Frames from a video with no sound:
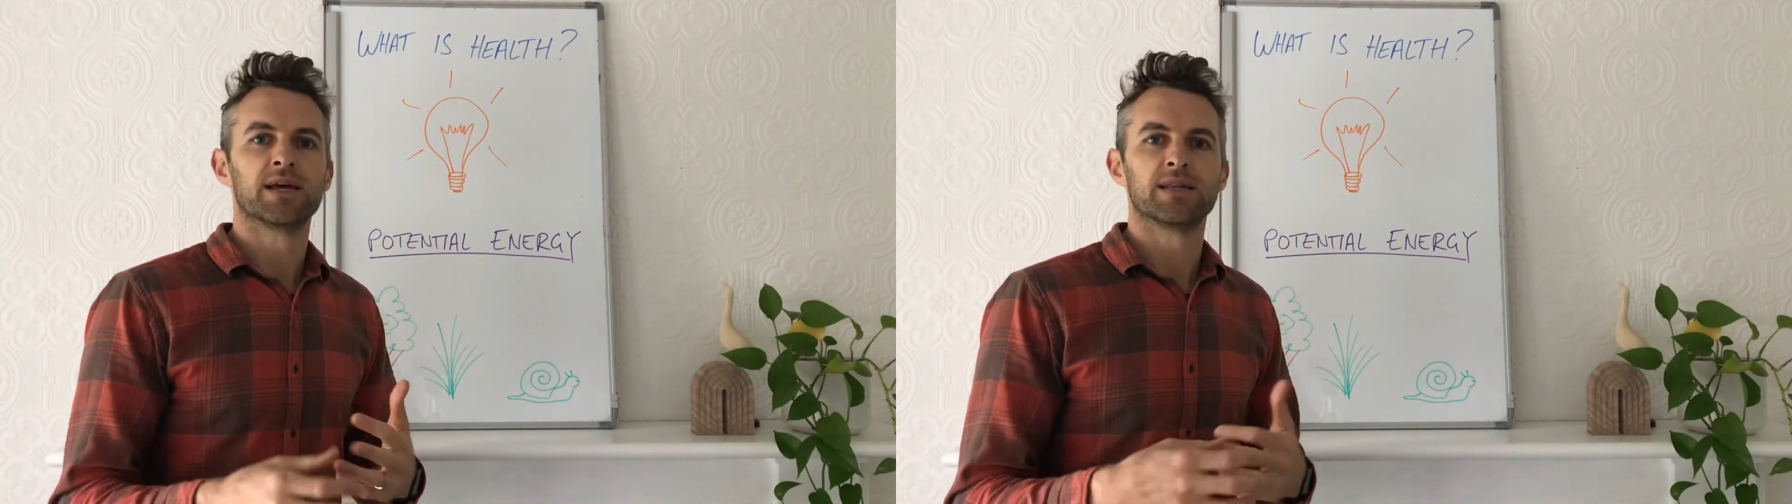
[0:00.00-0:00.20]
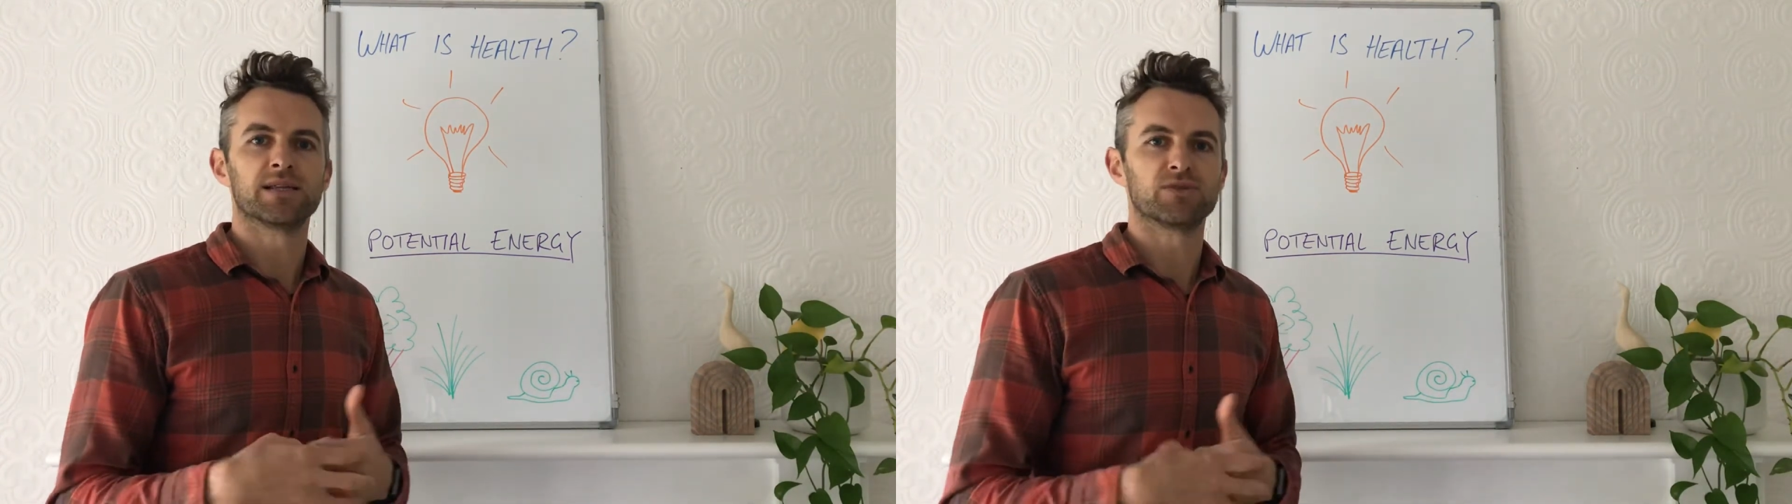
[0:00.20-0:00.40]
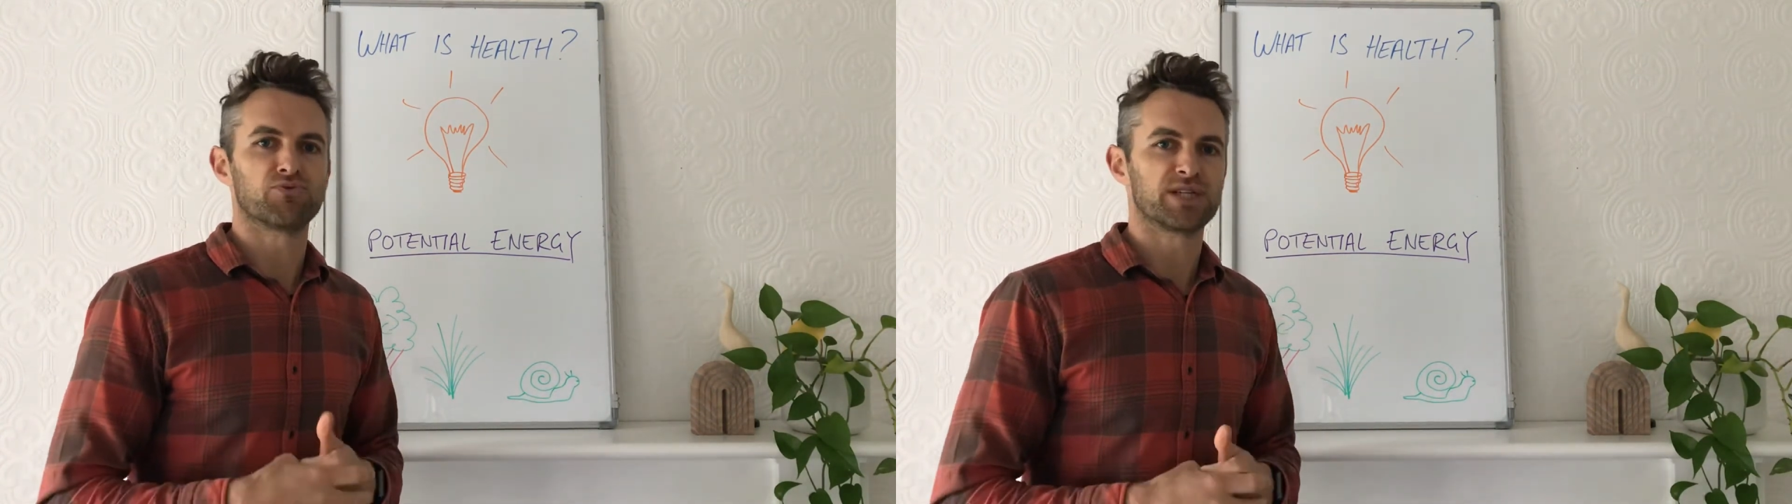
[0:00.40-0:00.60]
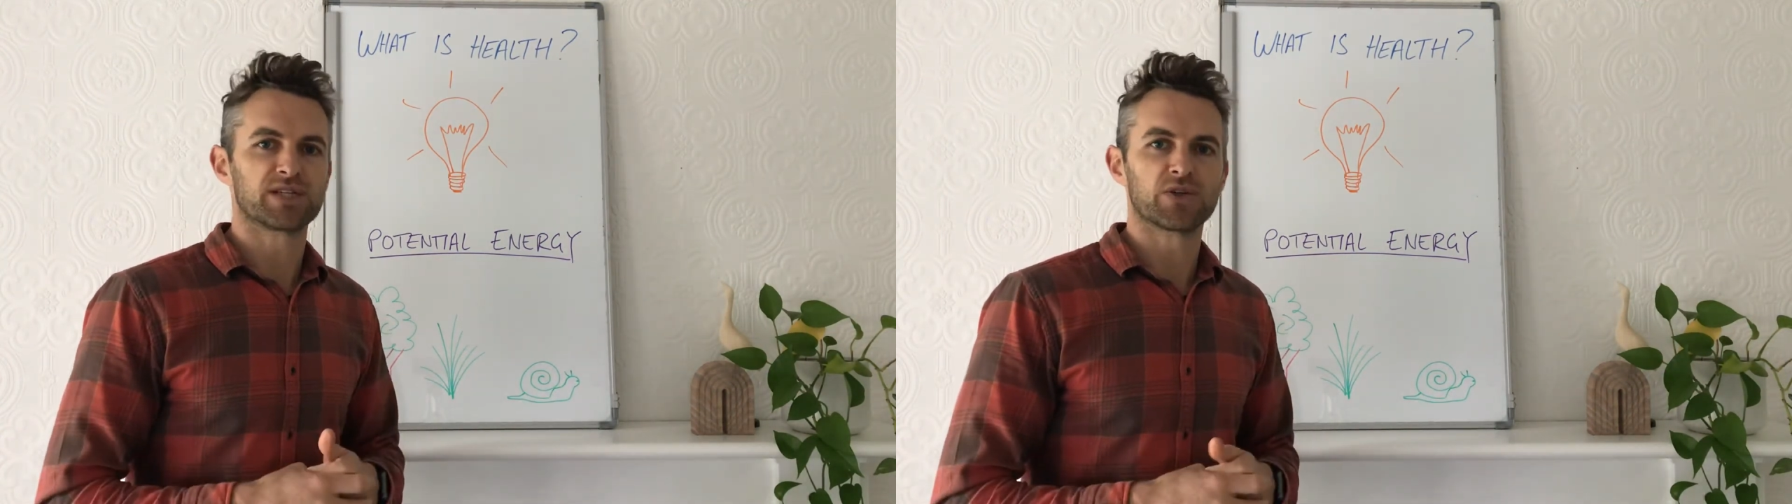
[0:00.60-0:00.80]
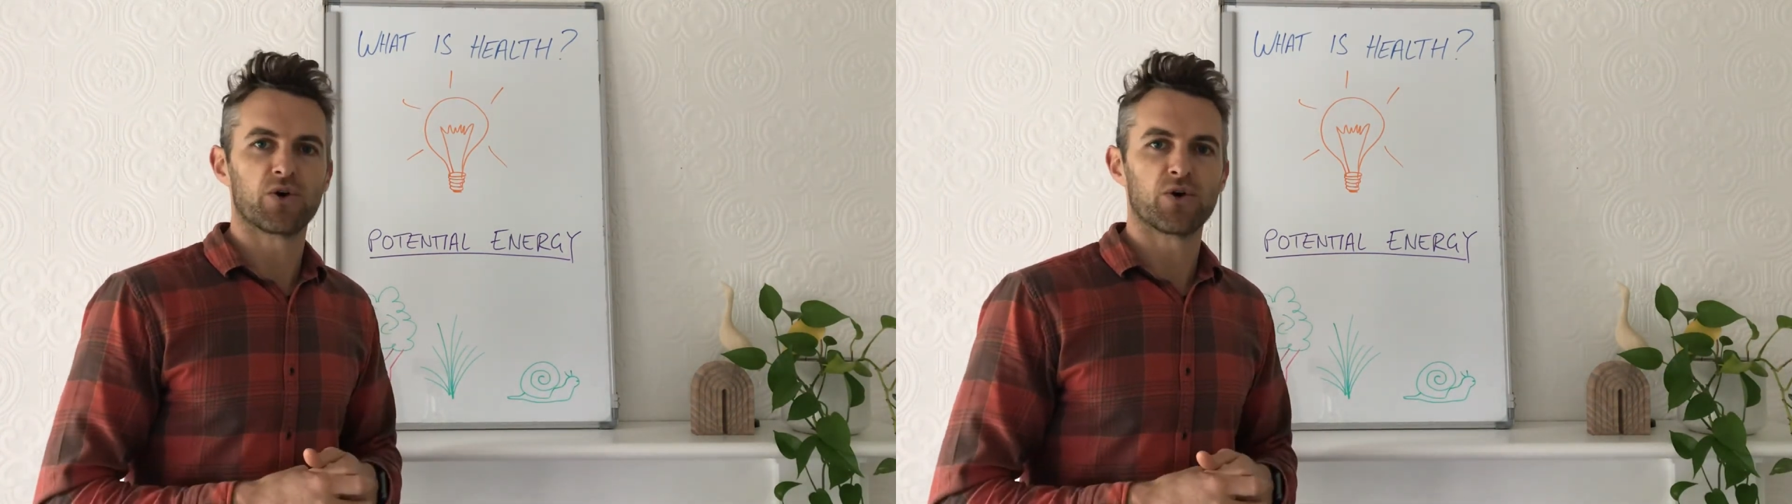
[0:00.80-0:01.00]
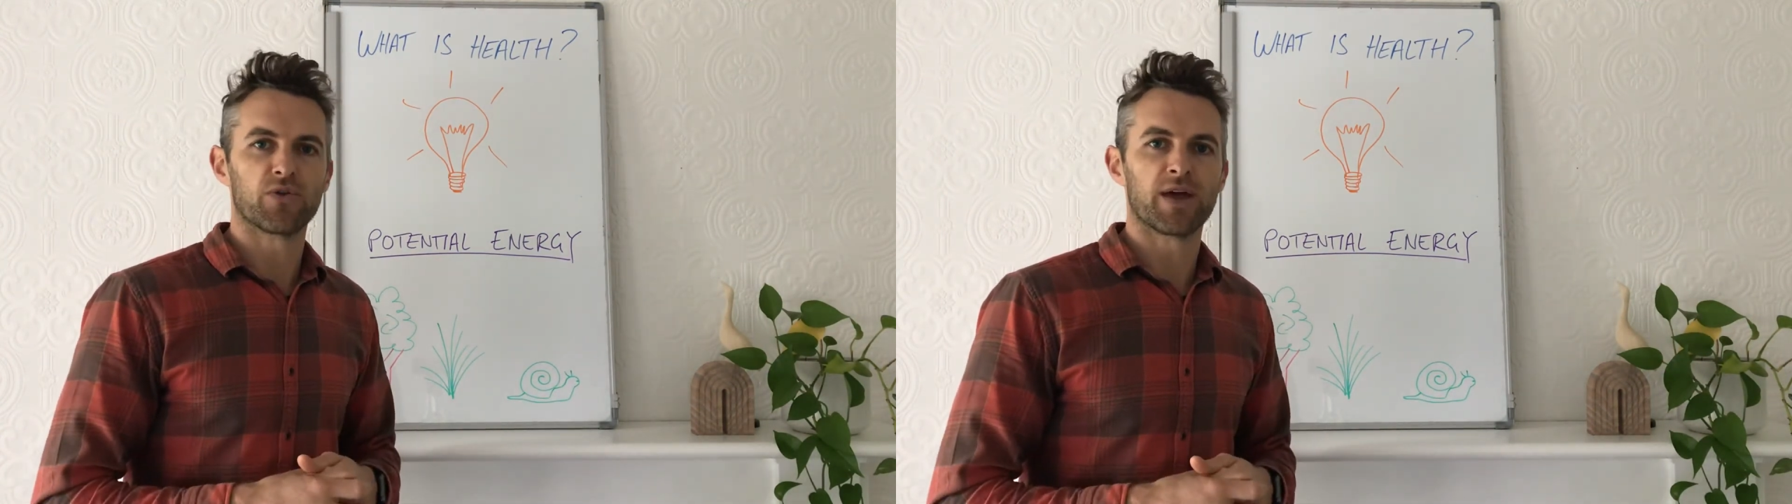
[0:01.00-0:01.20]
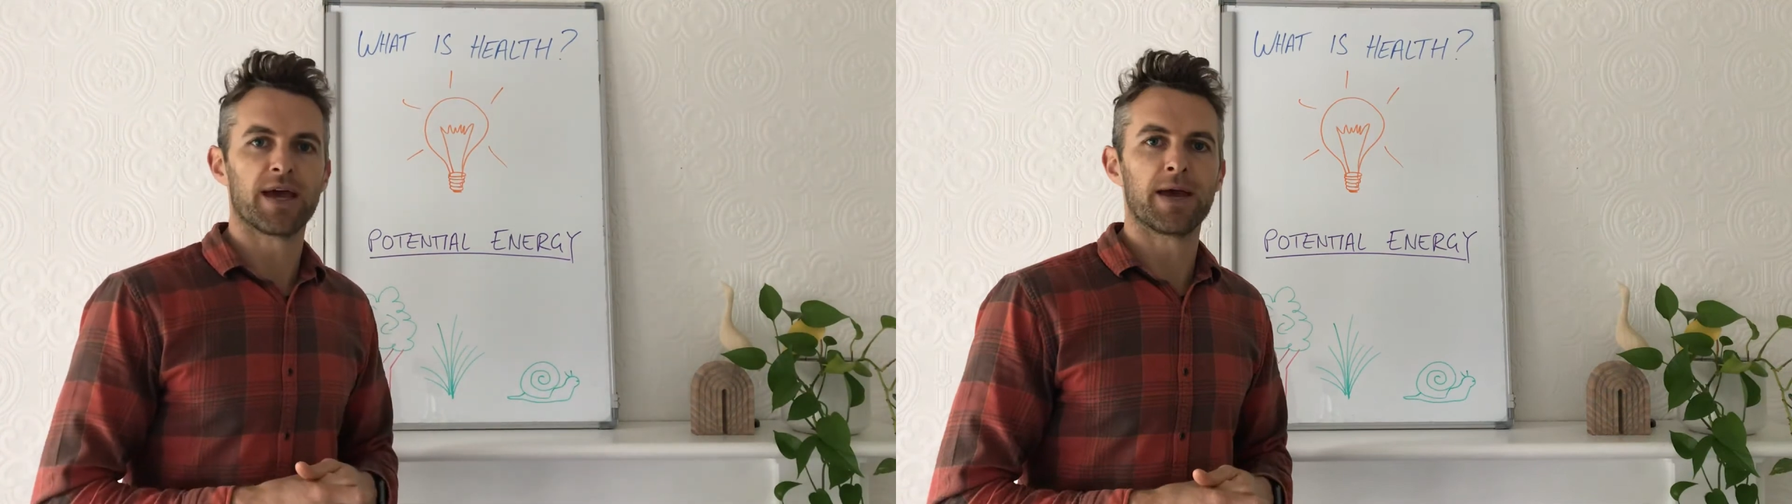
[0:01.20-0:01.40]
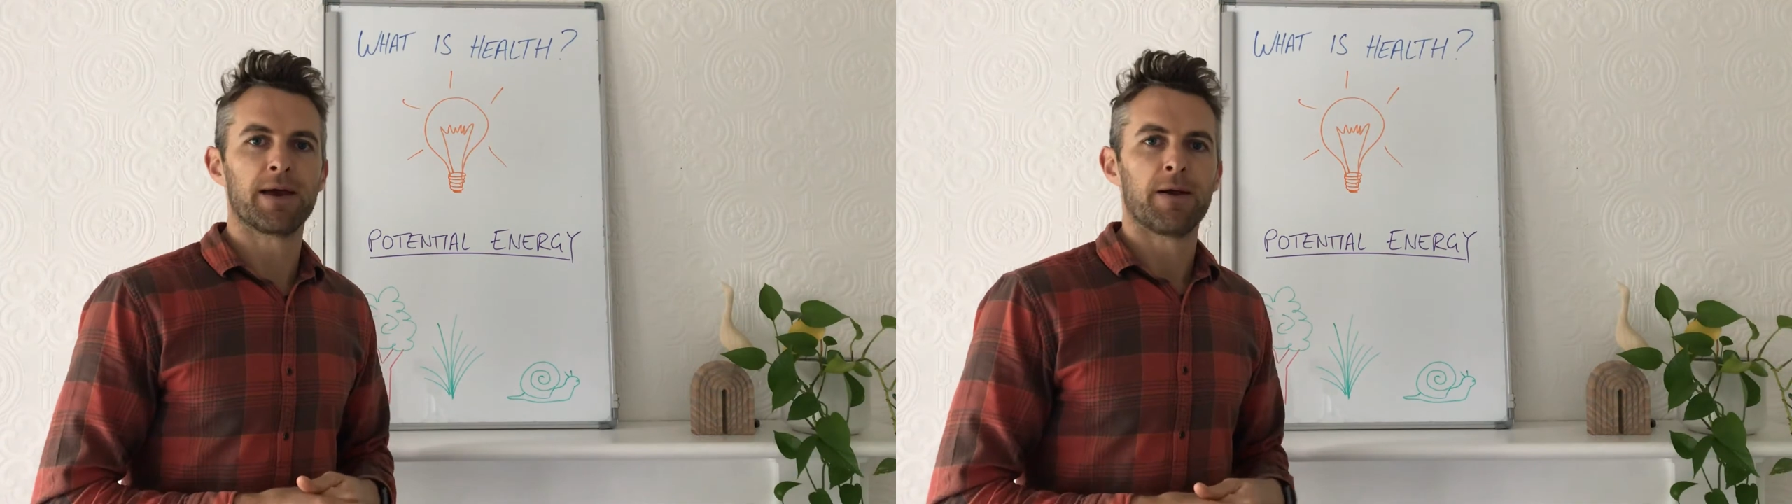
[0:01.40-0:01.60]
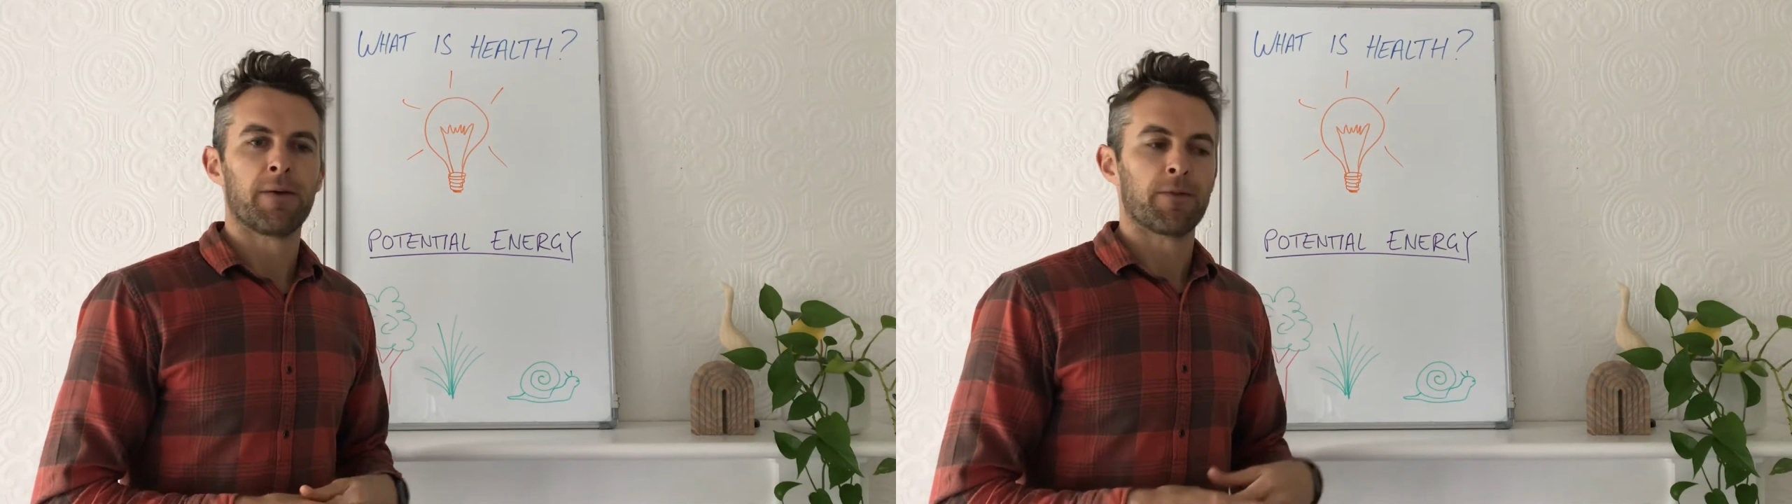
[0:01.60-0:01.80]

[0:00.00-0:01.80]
there's rich soil there,